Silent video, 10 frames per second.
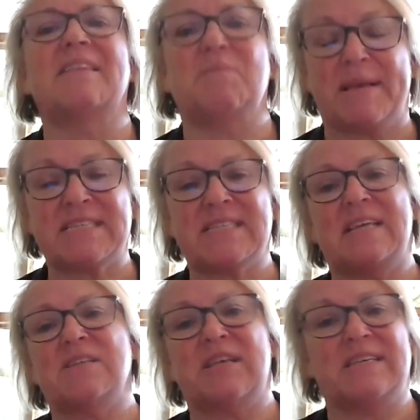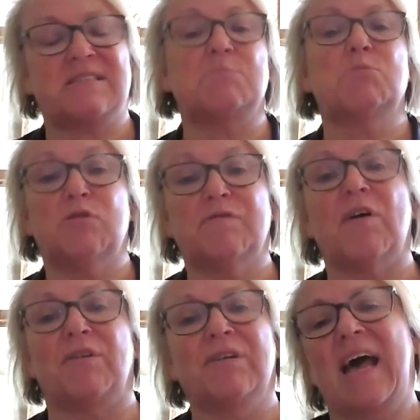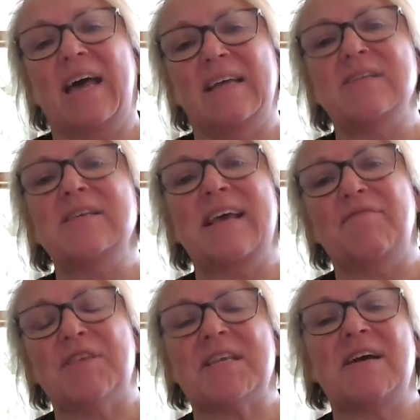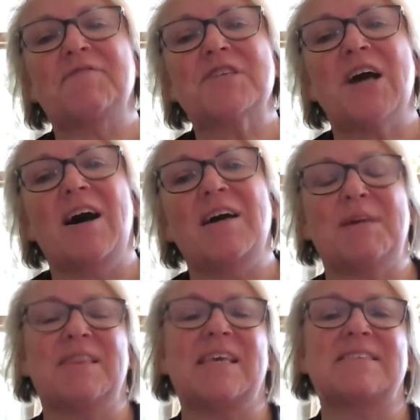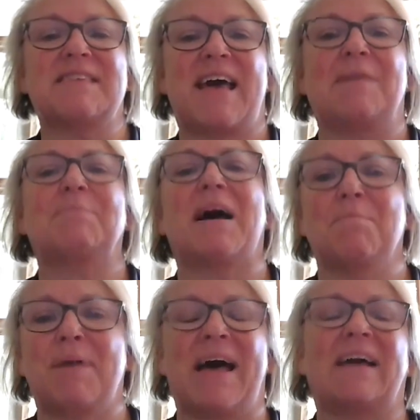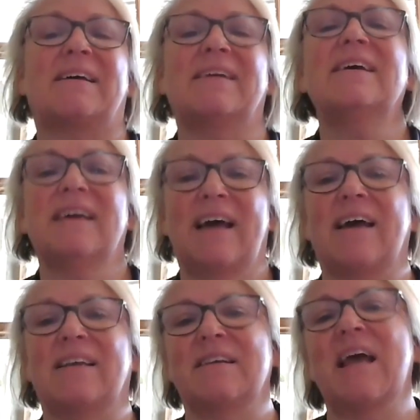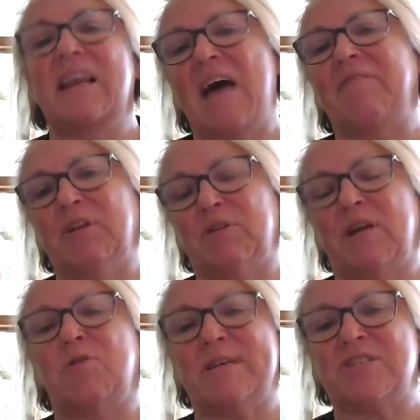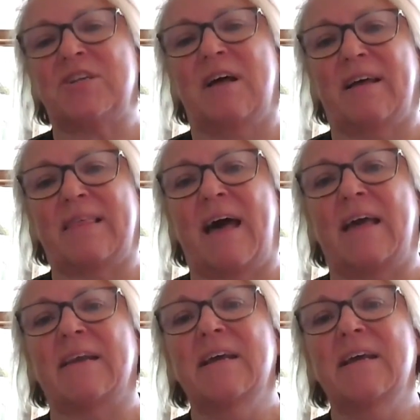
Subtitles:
the best thing is to move on. And if there's enough time in the exam, come back and have a look at a question like that.